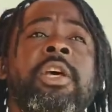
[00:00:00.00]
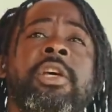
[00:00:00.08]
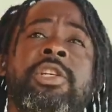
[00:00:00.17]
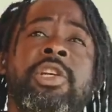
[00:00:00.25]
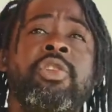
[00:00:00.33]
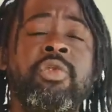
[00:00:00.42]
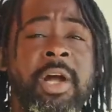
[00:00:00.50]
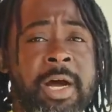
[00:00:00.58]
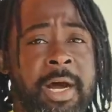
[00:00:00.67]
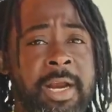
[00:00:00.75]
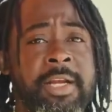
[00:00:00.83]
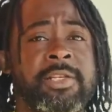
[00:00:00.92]
she do that
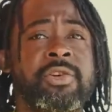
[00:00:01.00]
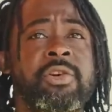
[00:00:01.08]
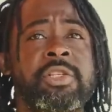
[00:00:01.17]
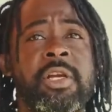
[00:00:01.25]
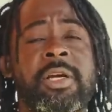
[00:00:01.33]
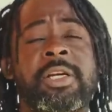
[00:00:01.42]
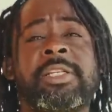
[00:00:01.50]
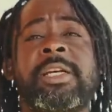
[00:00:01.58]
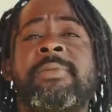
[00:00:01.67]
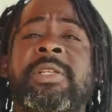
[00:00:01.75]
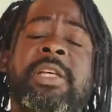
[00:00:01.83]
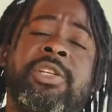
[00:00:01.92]
other surgery, because as
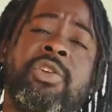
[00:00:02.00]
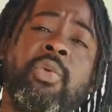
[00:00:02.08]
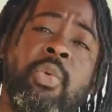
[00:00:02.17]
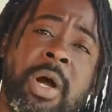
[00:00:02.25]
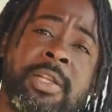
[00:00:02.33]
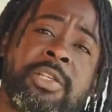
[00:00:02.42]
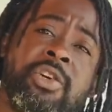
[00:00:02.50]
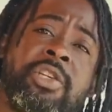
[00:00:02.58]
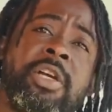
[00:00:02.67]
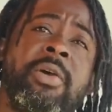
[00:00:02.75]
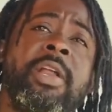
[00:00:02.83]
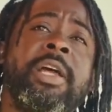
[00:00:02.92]
we said, she do one
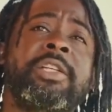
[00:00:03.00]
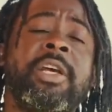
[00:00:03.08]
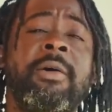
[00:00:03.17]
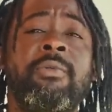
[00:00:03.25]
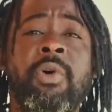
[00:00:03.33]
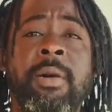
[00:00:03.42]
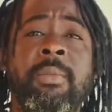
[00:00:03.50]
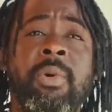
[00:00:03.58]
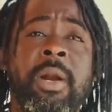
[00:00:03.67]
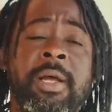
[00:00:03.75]
surgery already and she have one more.